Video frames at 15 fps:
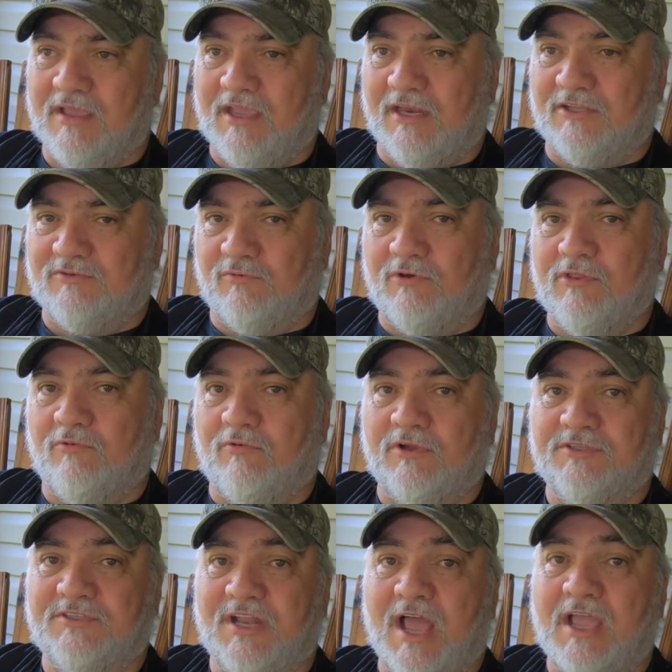and it's one of the
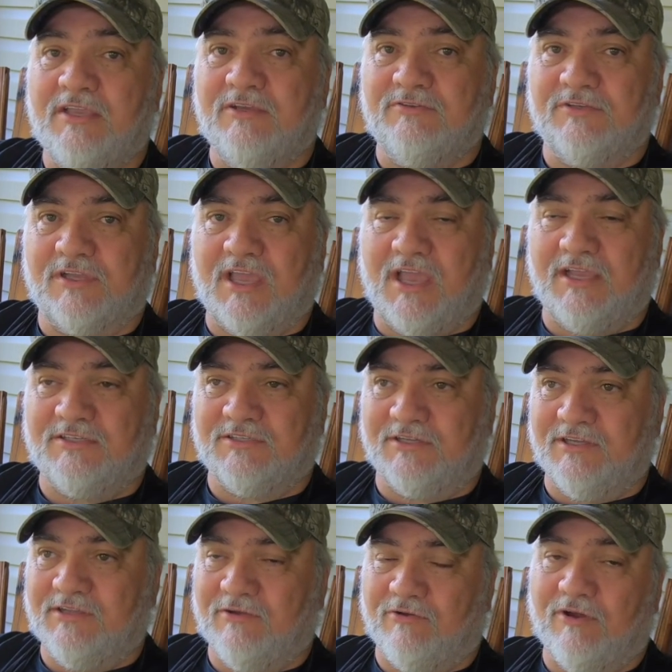ones that I use
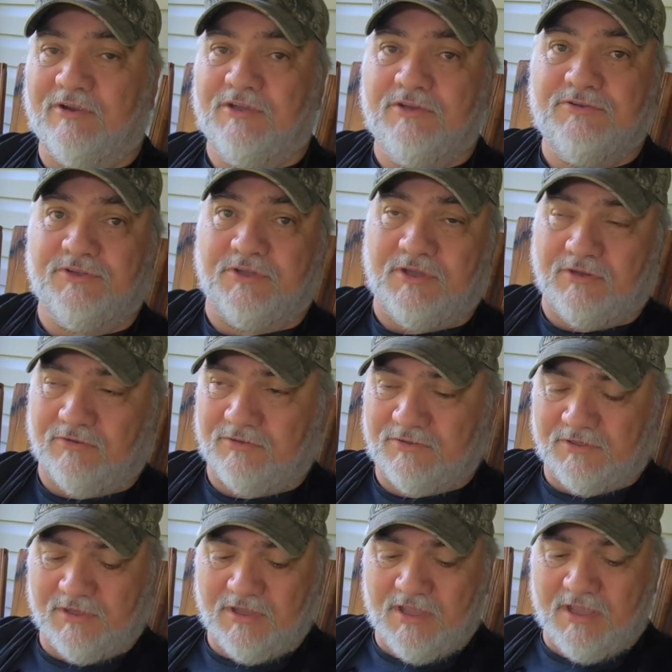occasionally, or I used to use.